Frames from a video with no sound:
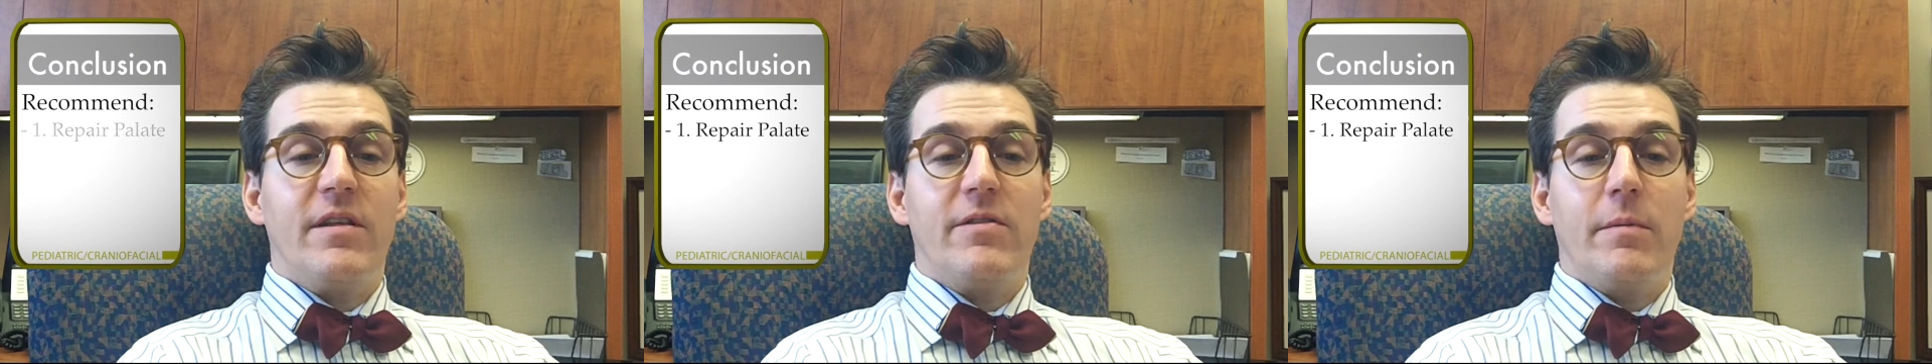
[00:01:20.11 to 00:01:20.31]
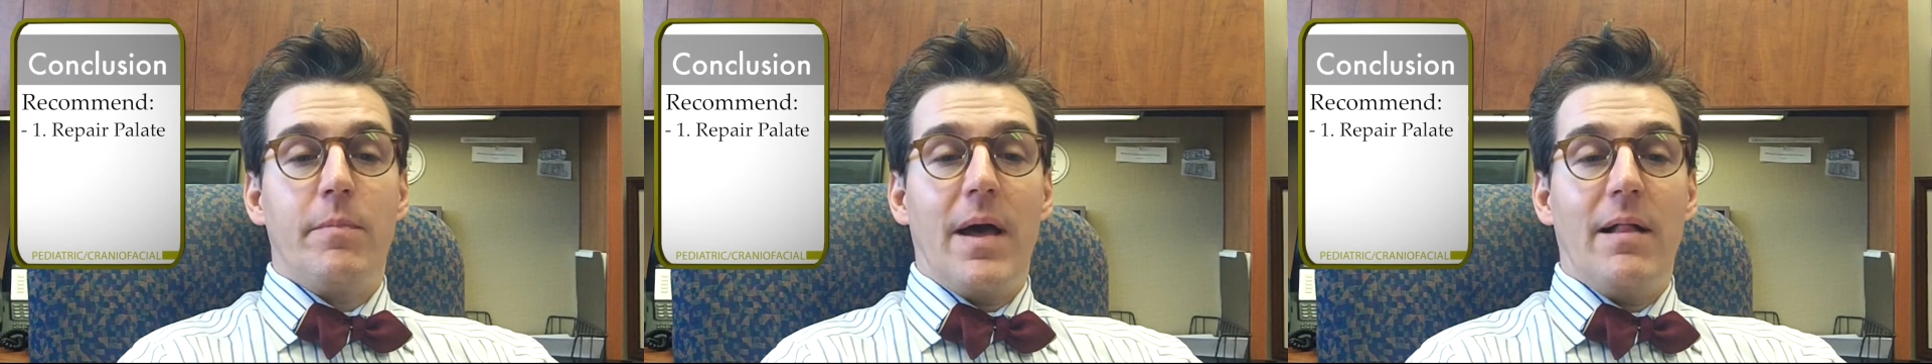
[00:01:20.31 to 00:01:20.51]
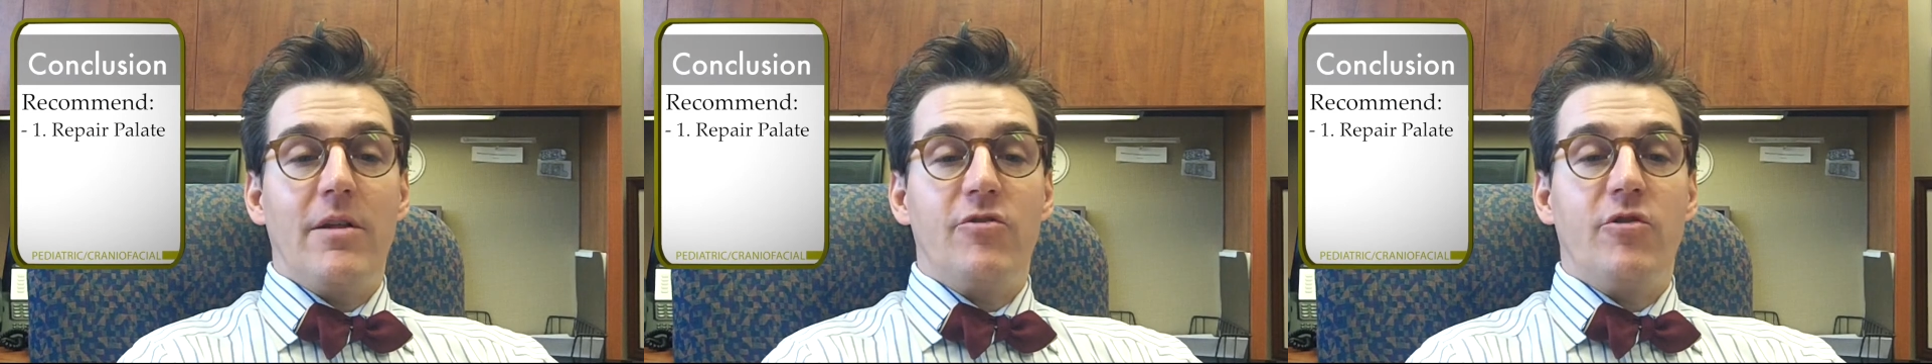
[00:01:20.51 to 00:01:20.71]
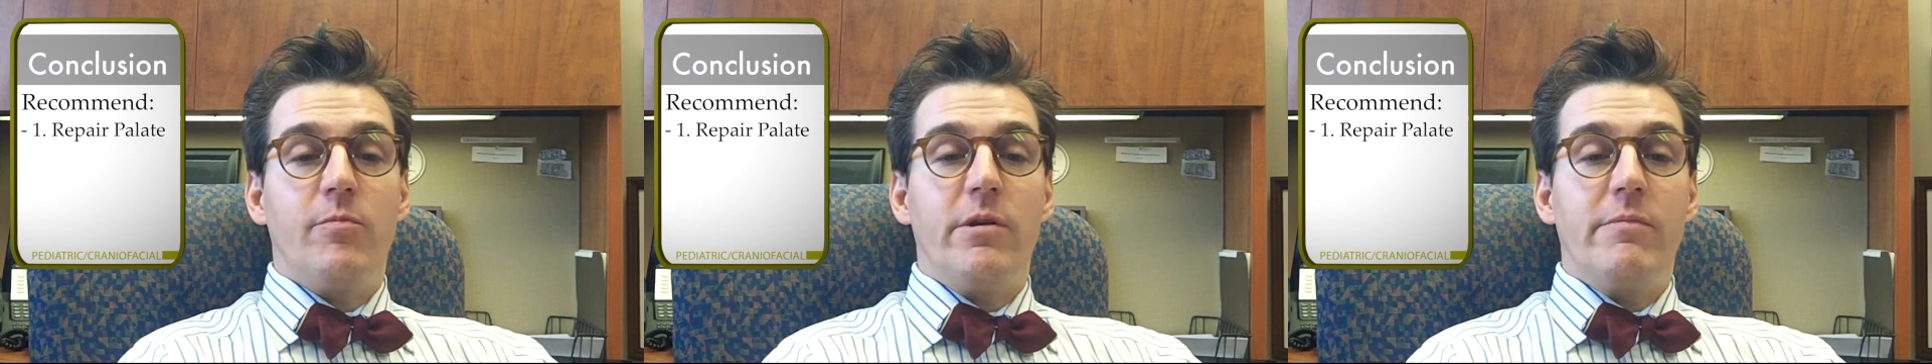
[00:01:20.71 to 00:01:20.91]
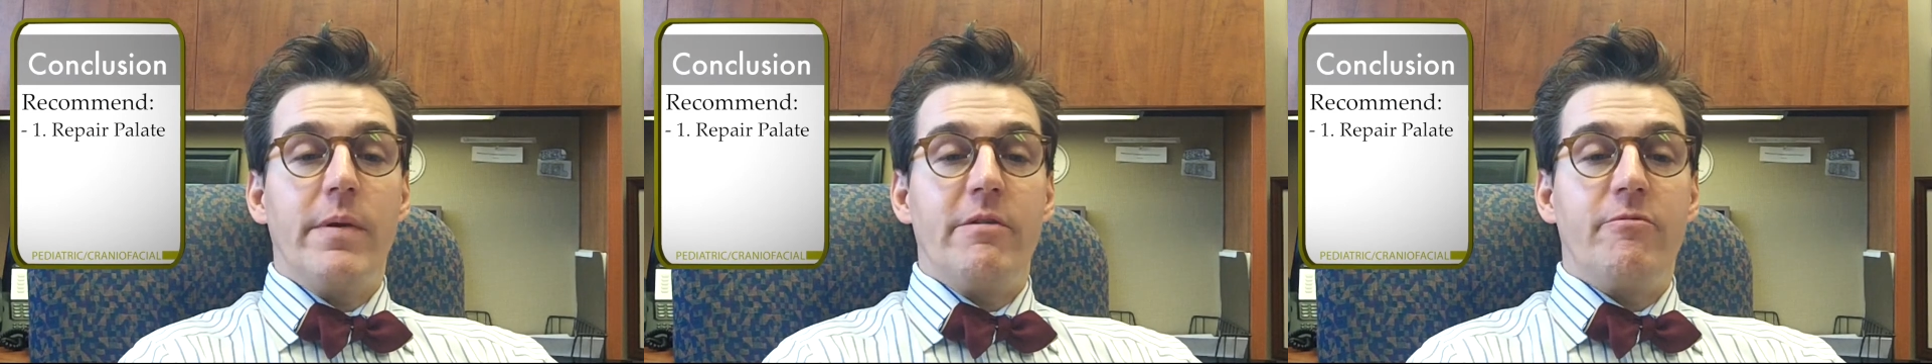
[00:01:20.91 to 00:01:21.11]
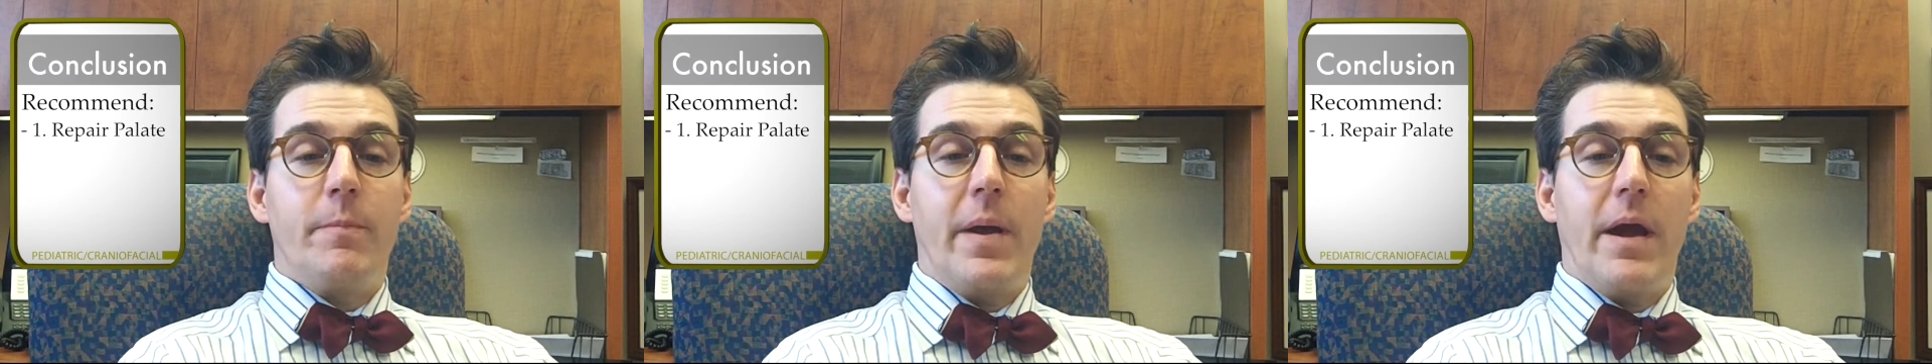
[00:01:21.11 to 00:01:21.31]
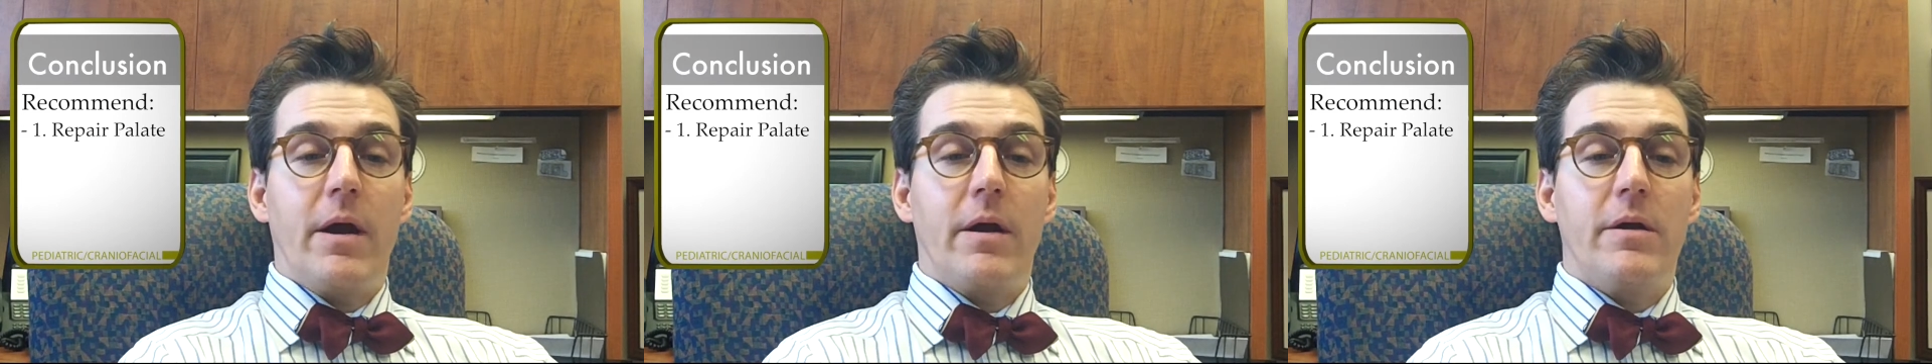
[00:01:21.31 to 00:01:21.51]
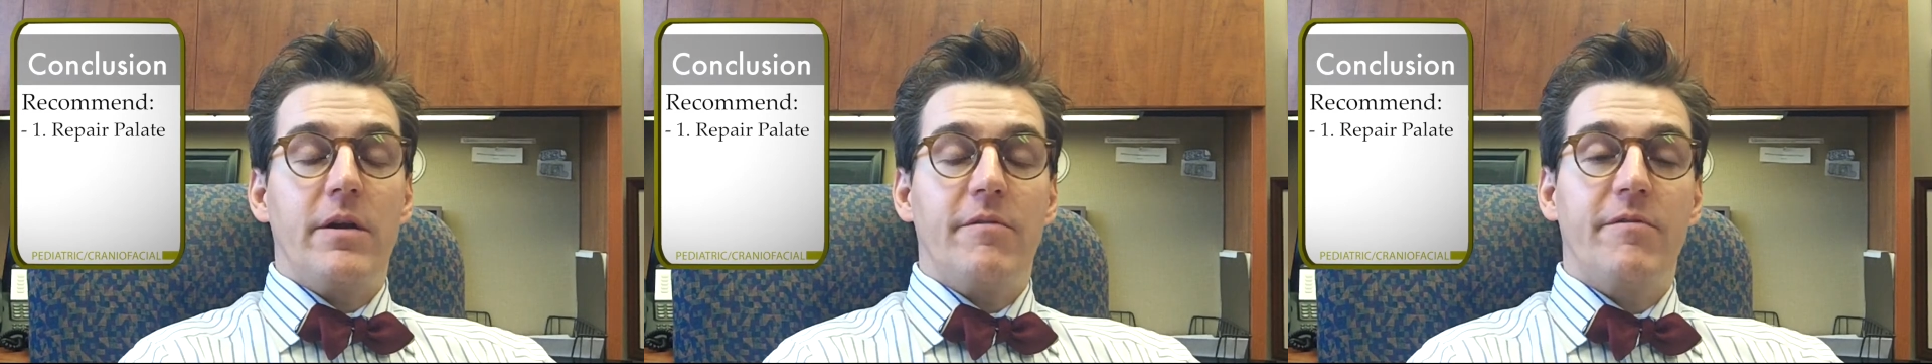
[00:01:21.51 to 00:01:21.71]
that the palate should be
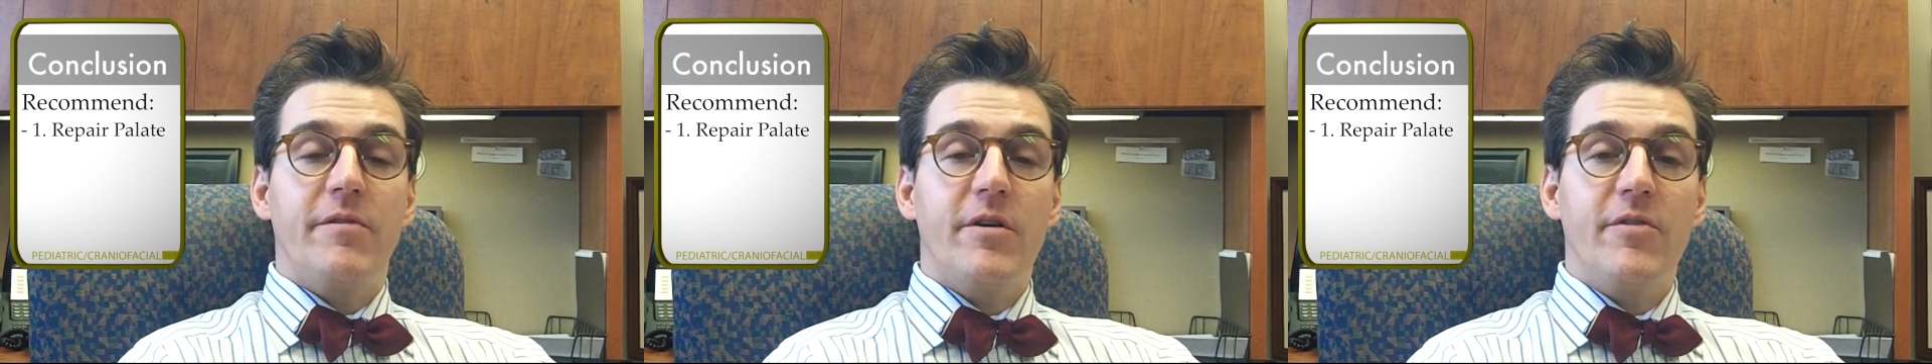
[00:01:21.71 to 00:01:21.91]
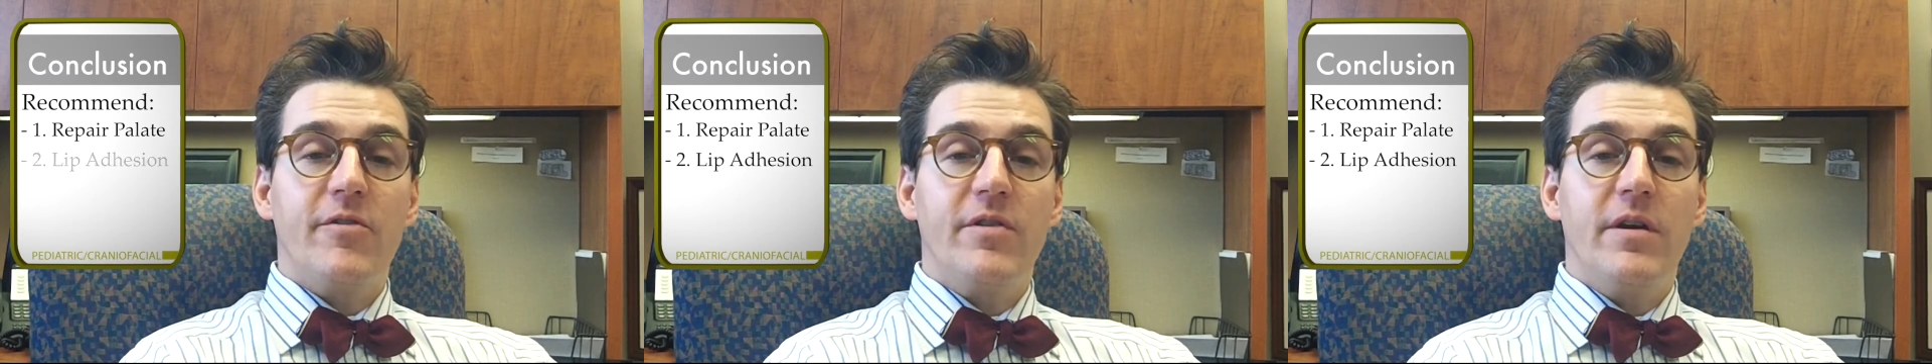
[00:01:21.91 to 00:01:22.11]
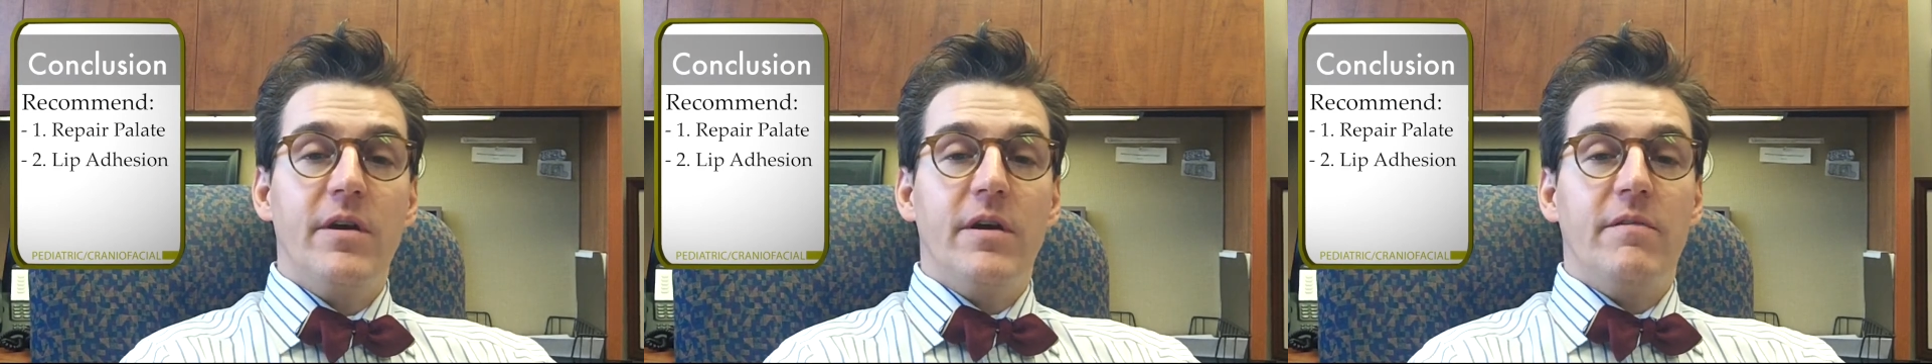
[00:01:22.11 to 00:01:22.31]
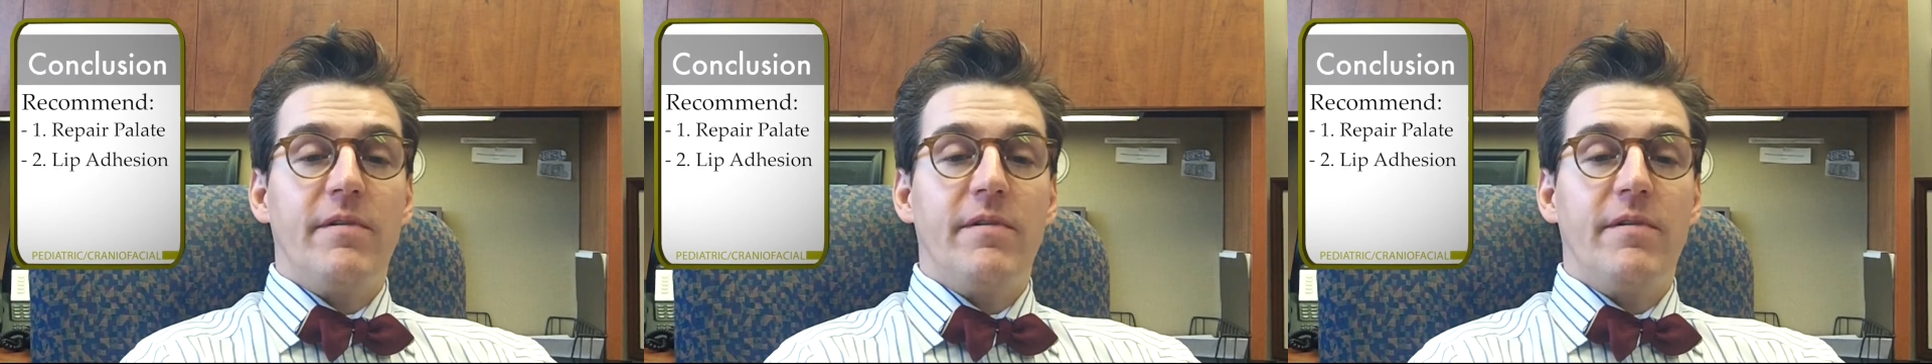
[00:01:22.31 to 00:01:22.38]
repaired first,